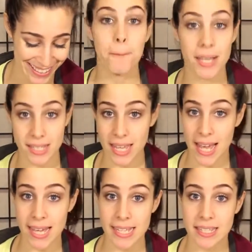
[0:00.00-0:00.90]

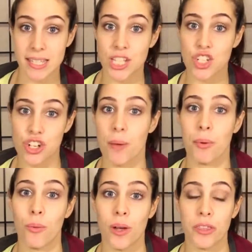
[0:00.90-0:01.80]
Besides the
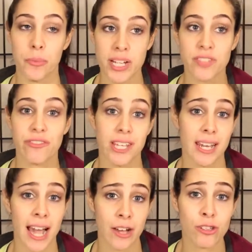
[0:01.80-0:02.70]
trouble with
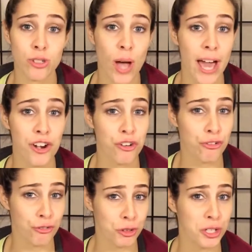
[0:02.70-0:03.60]
breastfeeding, I also had a
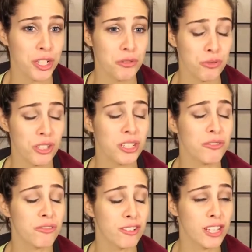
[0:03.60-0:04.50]

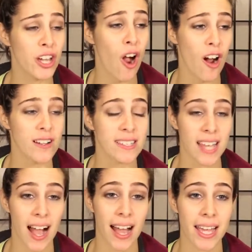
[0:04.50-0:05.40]
really hard
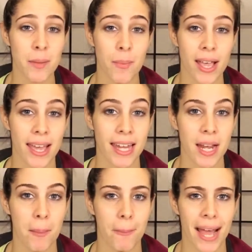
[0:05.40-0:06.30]
time
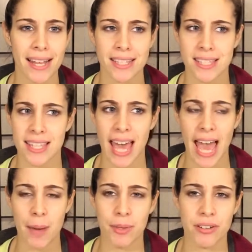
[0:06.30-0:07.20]
getting back into the
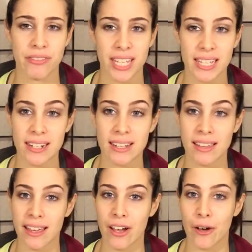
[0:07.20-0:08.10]
habit of eating
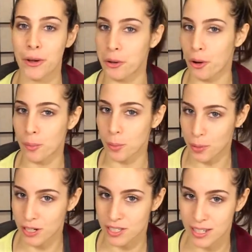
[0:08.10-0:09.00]
like a normal
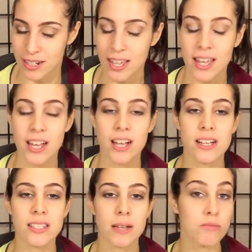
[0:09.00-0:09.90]
person.
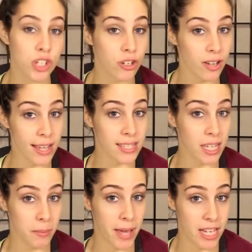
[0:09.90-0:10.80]
Because I'm sure you guys
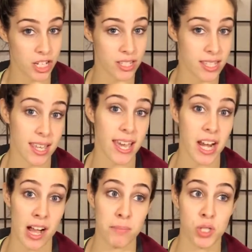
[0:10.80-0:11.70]
can imagine, to
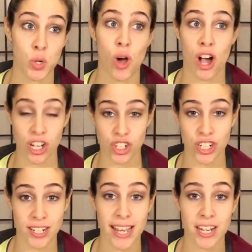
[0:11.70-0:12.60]
get up to
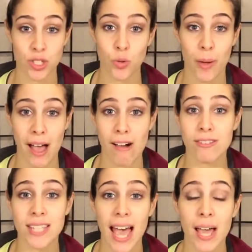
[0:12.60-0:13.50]
182
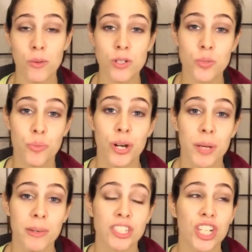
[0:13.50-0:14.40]
pounds, I was
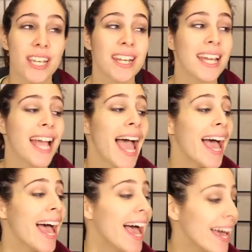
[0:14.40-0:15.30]
pretty much eating
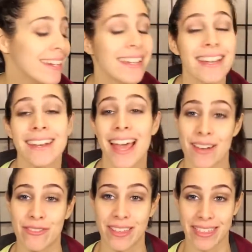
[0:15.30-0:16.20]
any and
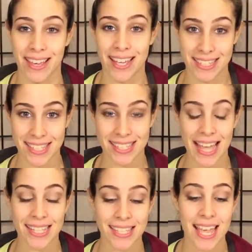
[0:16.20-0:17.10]
everything in
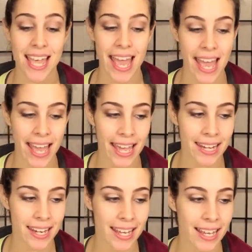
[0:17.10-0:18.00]
sight.
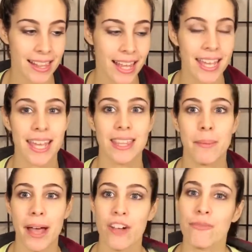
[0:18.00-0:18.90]
And like in the
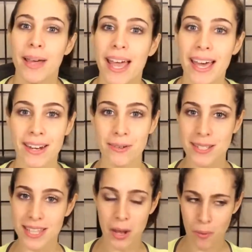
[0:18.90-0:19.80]
back of my head, it
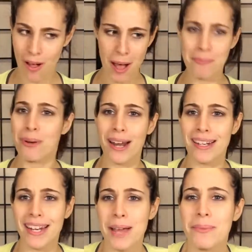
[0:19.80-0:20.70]
was like, well, I'm
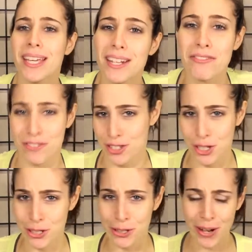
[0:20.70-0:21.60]
pregnant, I'm eating for
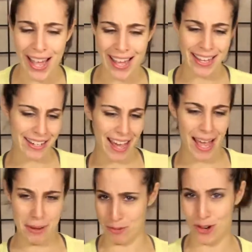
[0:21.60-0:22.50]
2, and
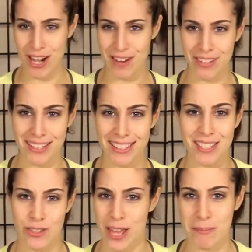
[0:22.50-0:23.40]
I'm craving this,
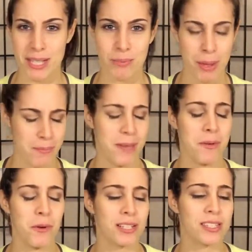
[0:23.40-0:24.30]
so that means my
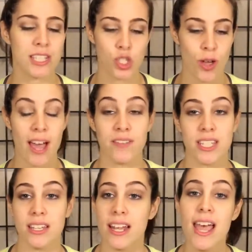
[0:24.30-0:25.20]
baby wants this, so I have to
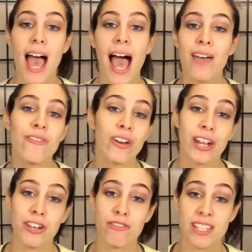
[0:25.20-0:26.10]
eat it. I found
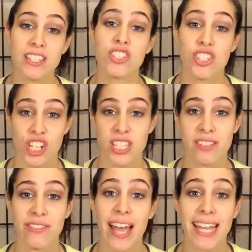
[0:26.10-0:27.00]
any reason to
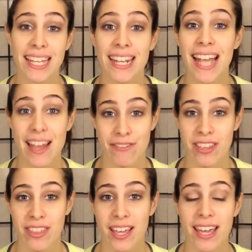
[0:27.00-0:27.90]
justify eating
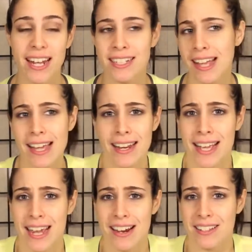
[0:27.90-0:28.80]
everything, and I didn't
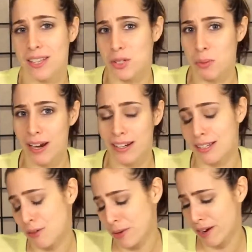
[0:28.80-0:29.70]
care because I was
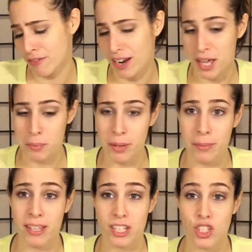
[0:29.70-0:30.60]
pregnant. Whatever, I got a big
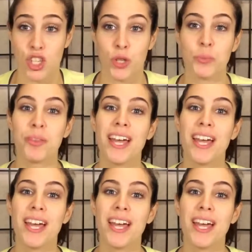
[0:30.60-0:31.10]
belly, it's cute.